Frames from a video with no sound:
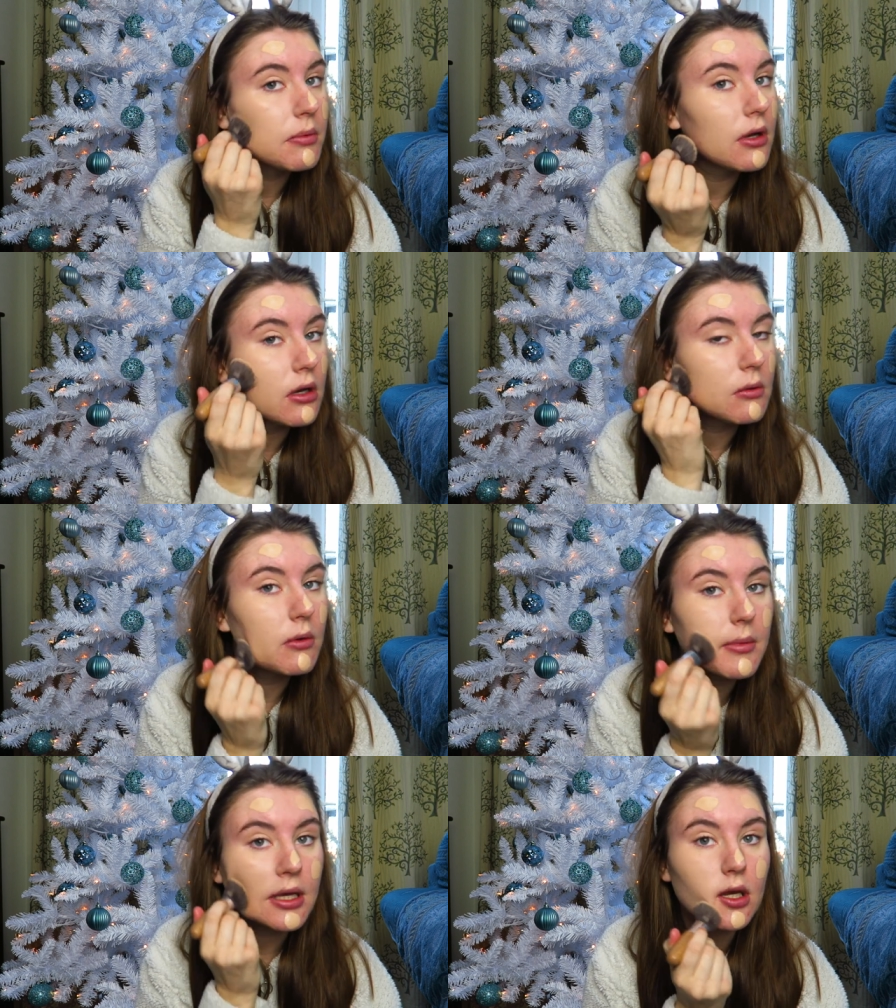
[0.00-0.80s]
but
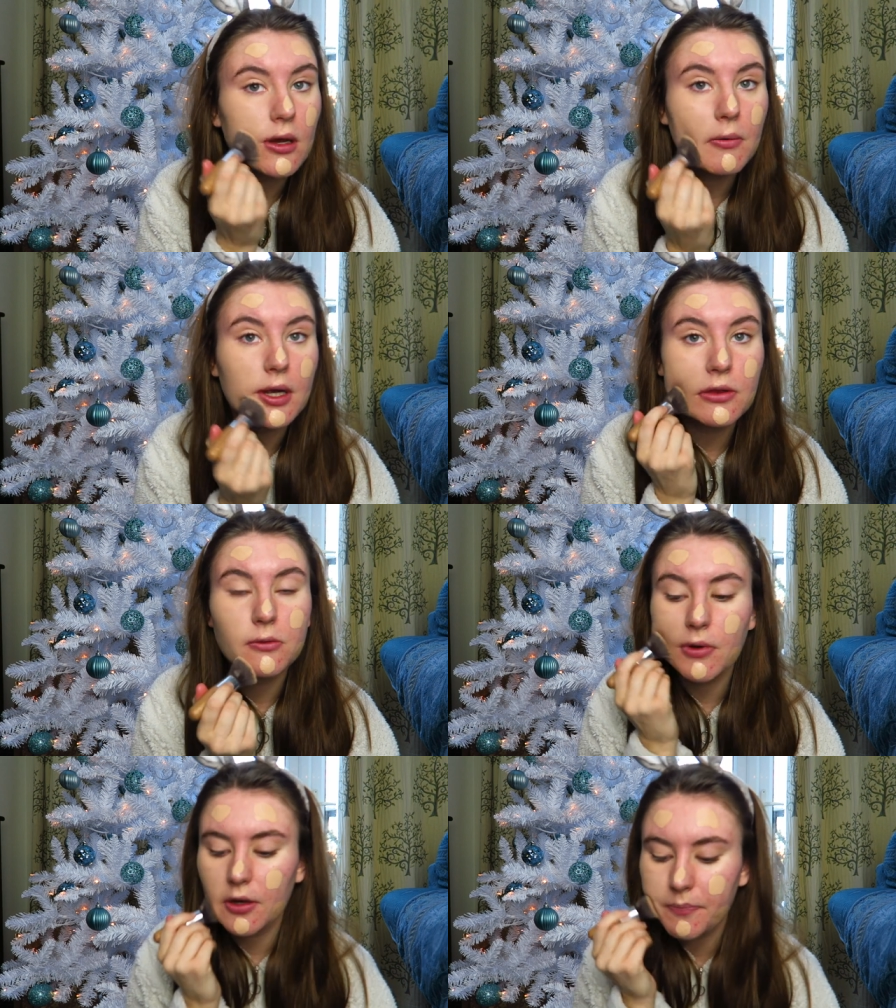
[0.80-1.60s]
we're making our way
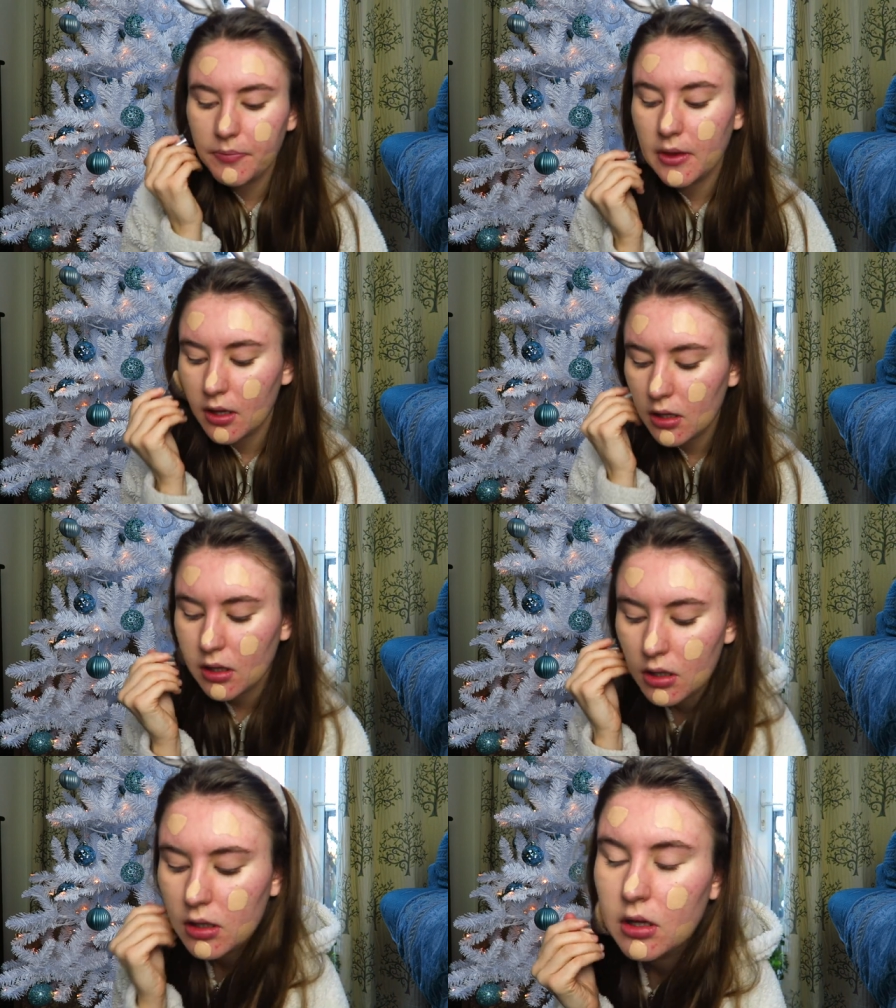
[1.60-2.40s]
through.
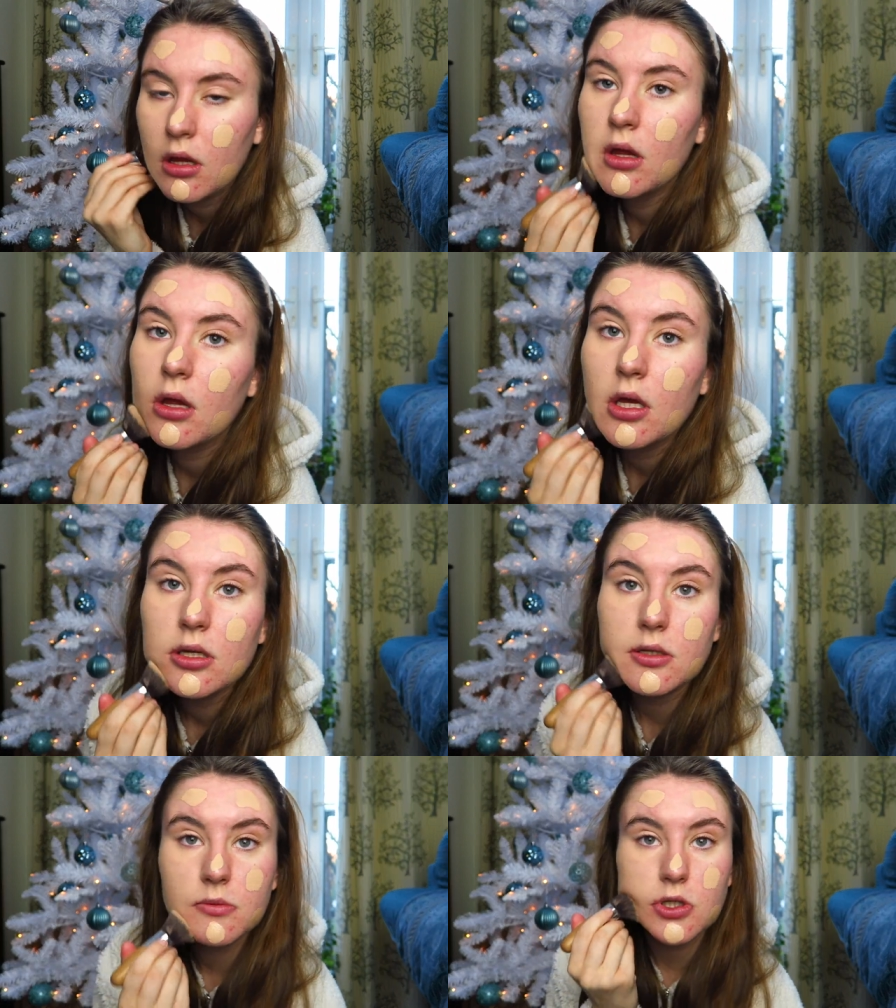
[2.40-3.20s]

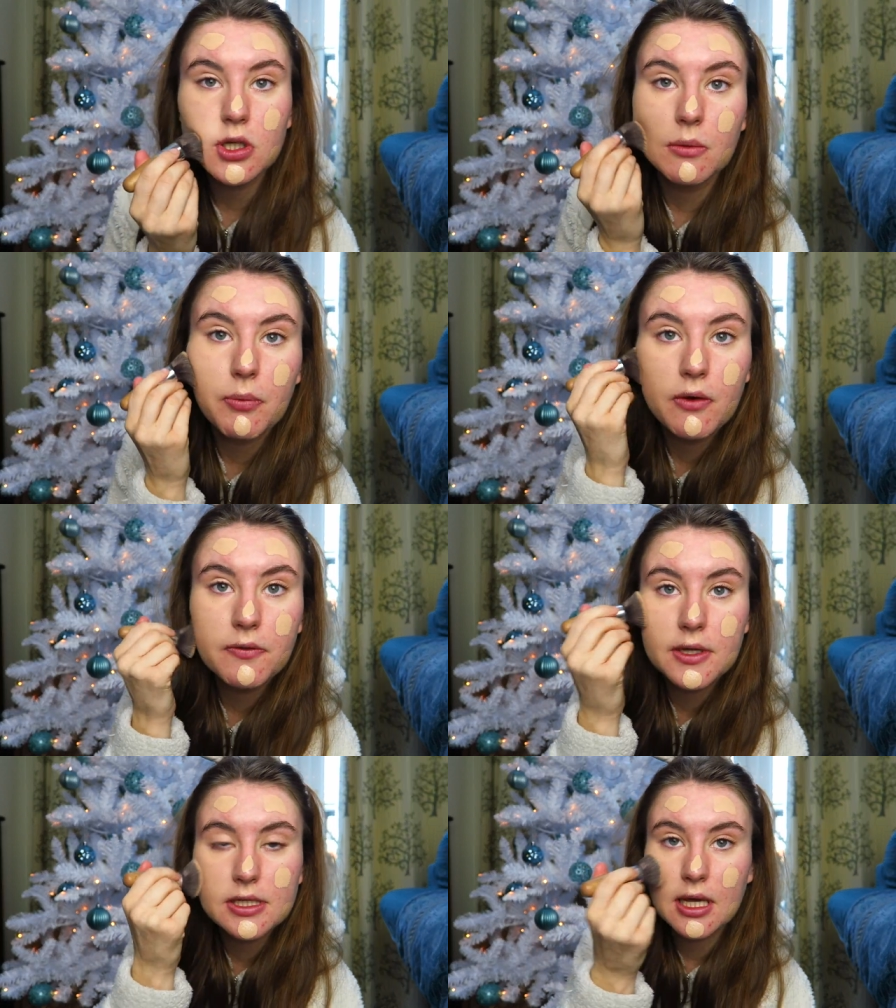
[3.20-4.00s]
So I'm just going to
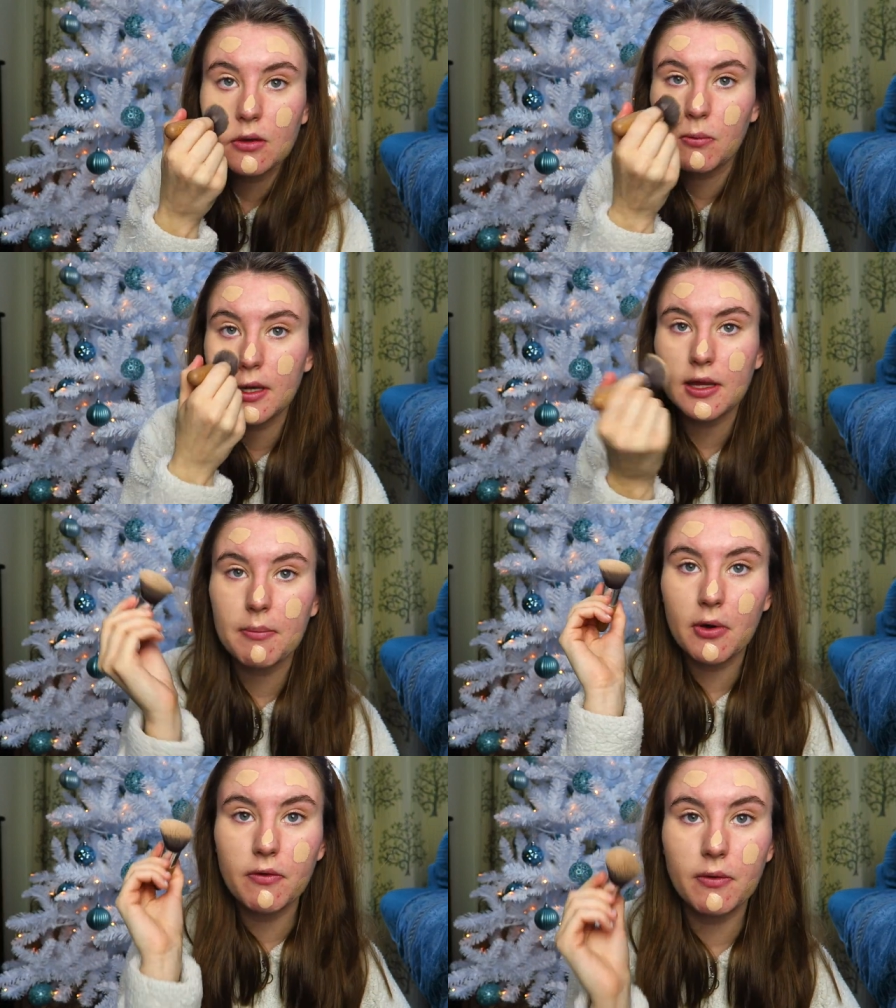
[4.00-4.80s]
buff this in with a
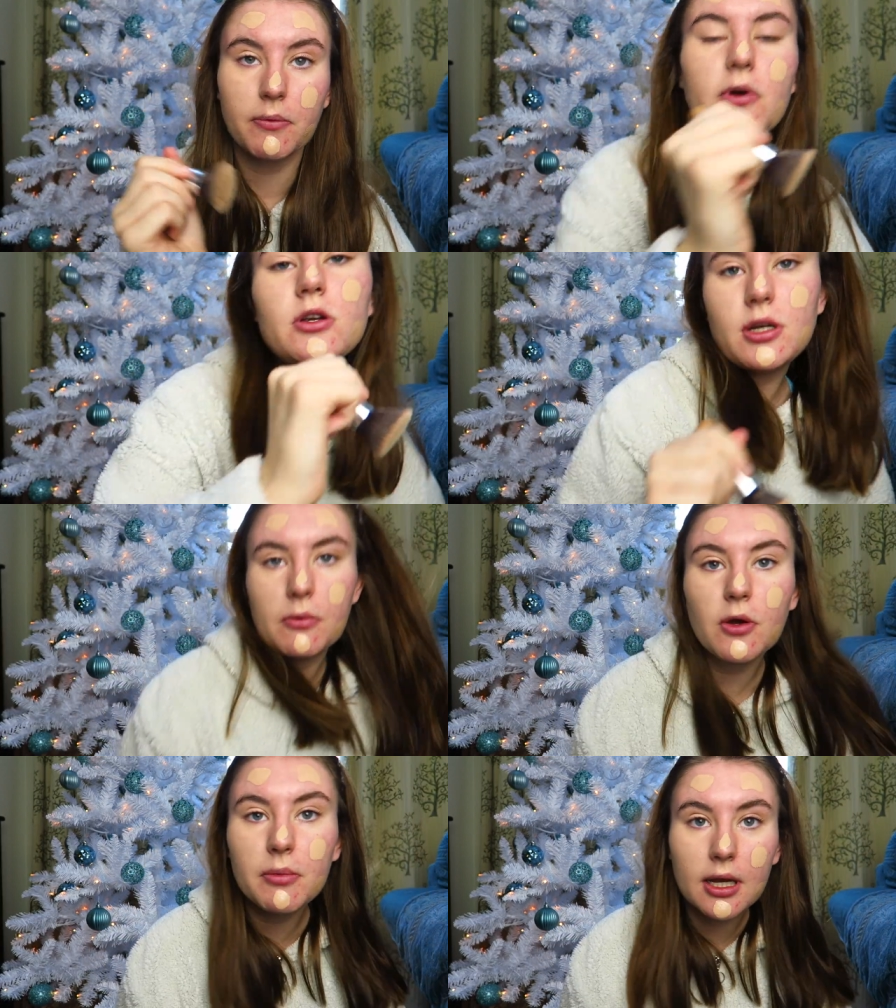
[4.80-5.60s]
buffer brush. I'll
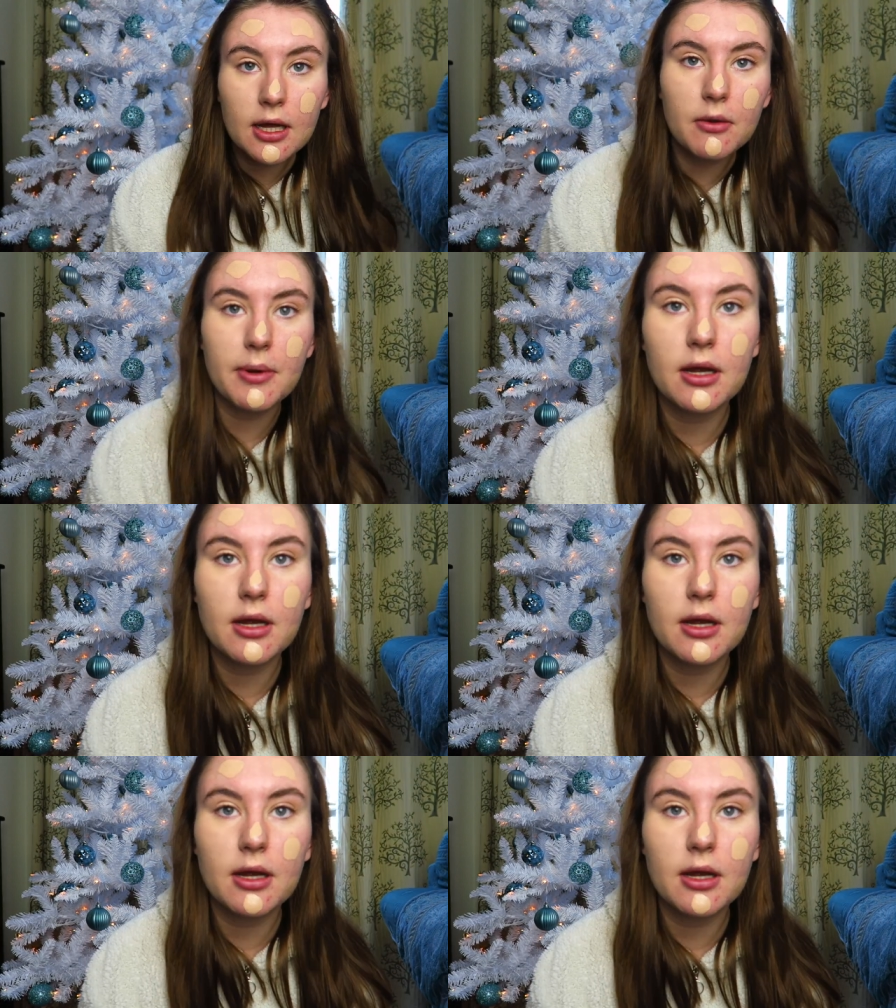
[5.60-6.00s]
come a little